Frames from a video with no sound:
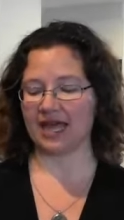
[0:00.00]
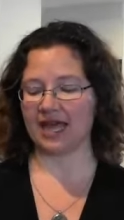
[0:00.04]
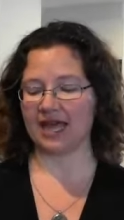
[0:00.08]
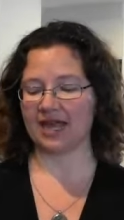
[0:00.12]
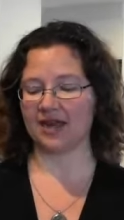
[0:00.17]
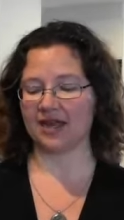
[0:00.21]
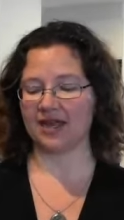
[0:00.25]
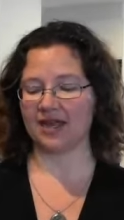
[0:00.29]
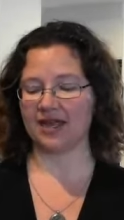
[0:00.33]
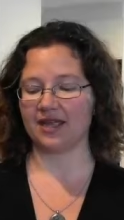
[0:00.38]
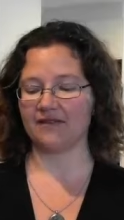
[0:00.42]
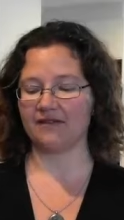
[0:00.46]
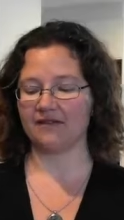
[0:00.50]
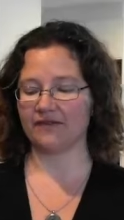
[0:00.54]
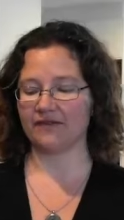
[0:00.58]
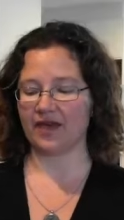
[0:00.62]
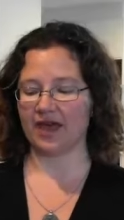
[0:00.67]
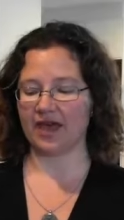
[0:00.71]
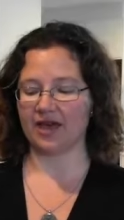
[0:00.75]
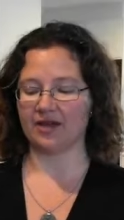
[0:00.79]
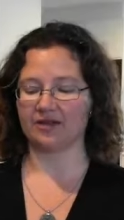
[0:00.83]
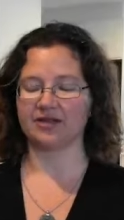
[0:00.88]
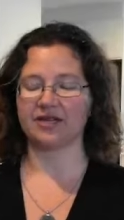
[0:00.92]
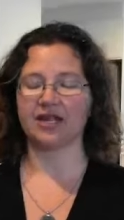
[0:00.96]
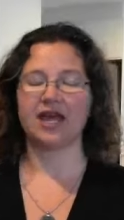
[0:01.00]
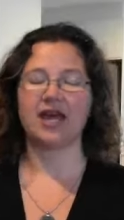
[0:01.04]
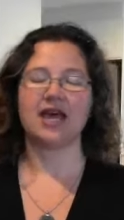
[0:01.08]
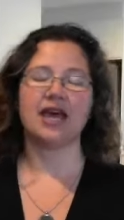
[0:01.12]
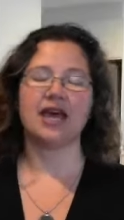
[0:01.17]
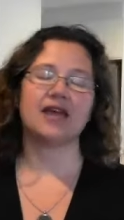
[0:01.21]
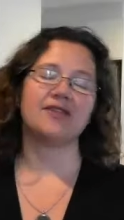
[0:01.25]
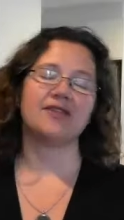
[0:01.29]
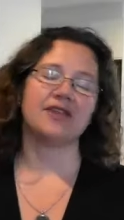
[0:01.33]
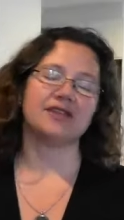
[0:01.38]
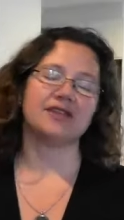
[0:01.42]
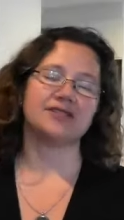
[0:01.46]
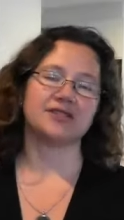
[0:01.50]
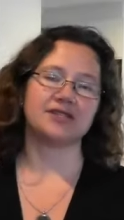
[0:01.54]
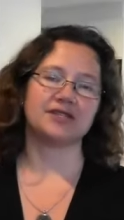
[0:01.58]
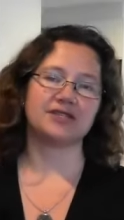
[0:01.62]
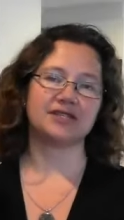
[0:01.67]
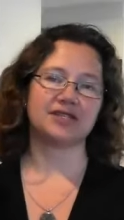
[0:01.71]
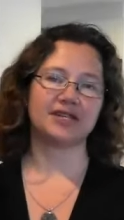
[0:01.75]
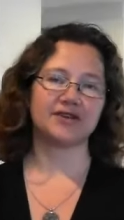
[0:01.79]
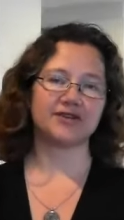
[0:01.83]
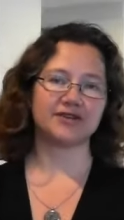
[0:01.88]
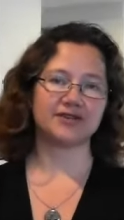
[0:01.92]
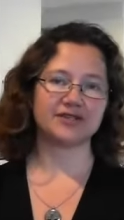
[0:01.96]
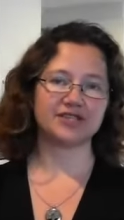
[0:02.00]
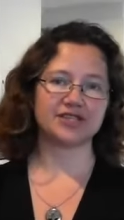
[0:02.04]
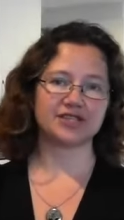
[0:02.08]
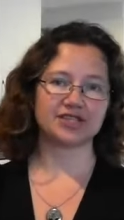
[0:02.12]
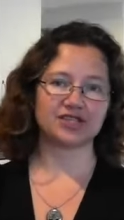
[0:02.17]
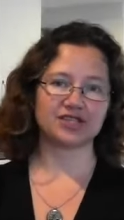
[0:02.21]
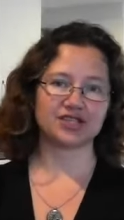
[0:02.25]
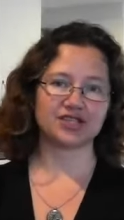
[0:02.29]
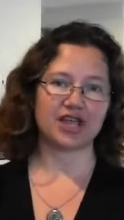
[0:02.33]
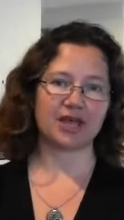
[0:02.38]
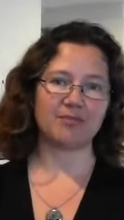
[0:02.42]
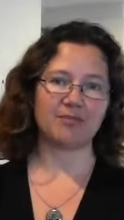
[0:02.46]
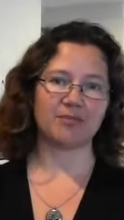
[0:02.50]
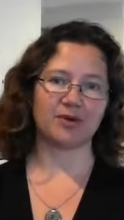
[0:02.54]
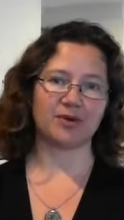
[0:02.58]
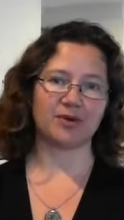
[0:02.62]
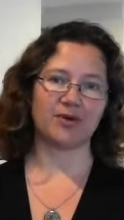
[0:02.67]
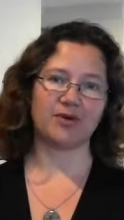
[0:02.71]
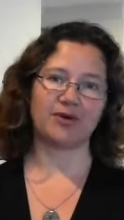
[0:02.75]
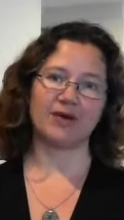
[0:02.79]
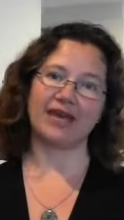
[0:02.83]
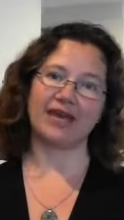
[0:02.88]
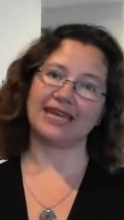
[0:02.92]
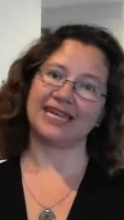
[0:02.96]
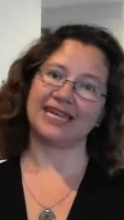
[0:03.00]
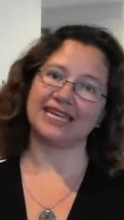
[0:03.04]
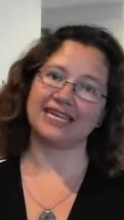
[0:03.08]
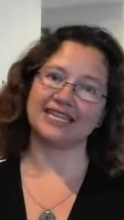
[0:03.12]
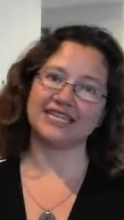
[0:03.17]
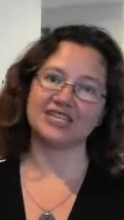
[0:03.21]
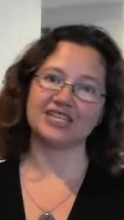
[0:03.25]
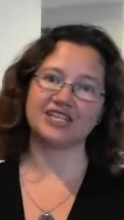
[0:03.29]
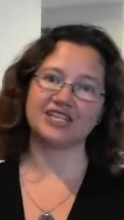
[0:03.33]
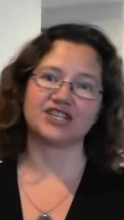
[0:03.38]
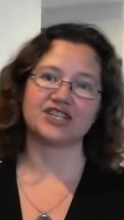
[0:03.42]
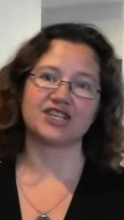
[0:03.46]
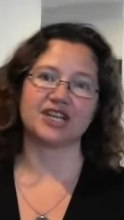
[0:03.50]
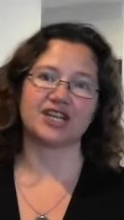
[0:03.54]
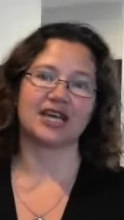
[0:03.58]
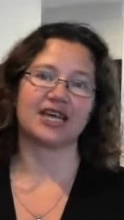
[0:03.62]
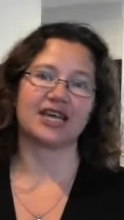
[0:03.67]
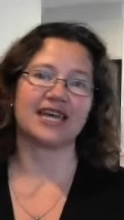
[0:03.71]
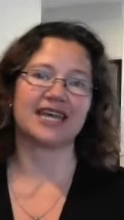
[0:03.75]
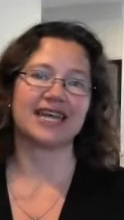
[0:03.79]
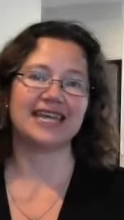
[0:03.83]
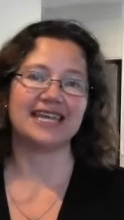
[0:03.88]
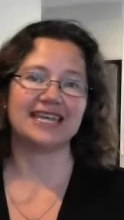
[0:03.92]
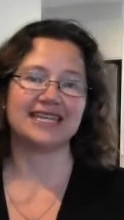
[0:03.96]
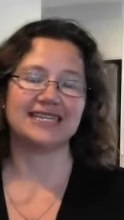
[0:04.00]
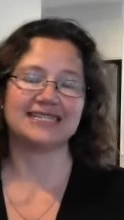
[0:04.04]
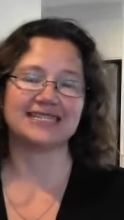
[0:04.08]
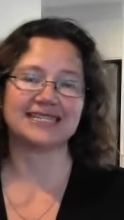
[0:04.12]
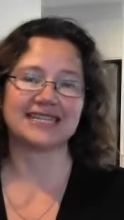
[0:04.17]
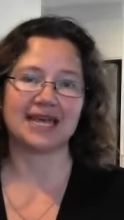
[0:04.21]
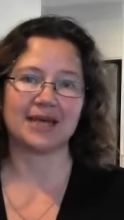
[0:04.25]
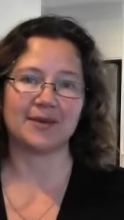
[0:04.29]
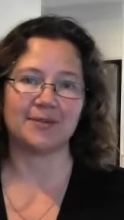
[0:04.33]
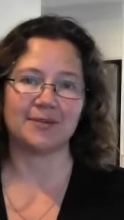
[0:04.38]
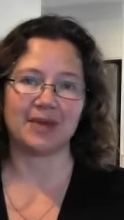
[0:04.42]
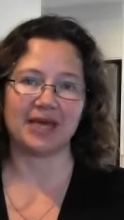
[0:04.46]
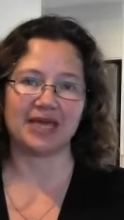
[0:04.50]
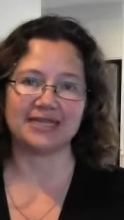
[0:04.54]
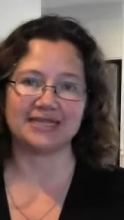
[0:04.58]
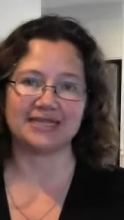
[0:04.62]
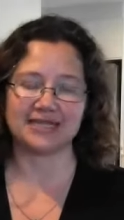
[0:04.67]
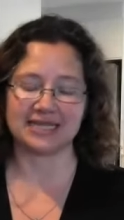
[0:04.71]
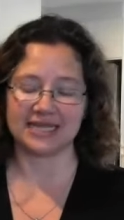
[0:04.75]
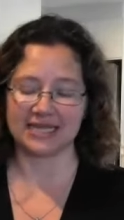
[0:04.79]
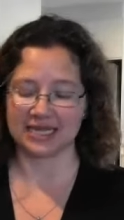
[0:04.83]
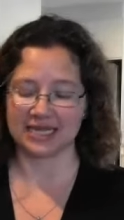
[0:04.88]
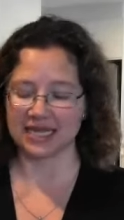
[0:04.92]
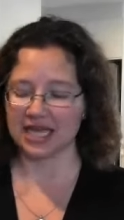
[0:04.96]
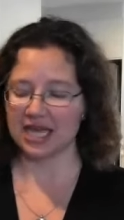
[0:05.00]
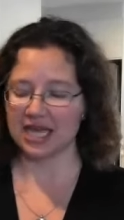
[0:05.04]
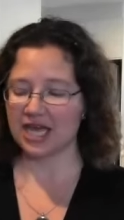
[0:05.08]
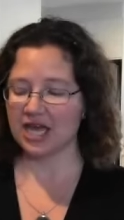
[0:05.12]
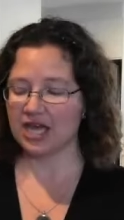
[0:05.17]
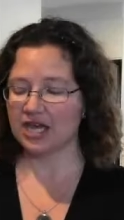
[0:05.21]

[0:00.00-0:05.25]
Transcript: and I have found that doTERRA's shampoo and conditioner is amazing.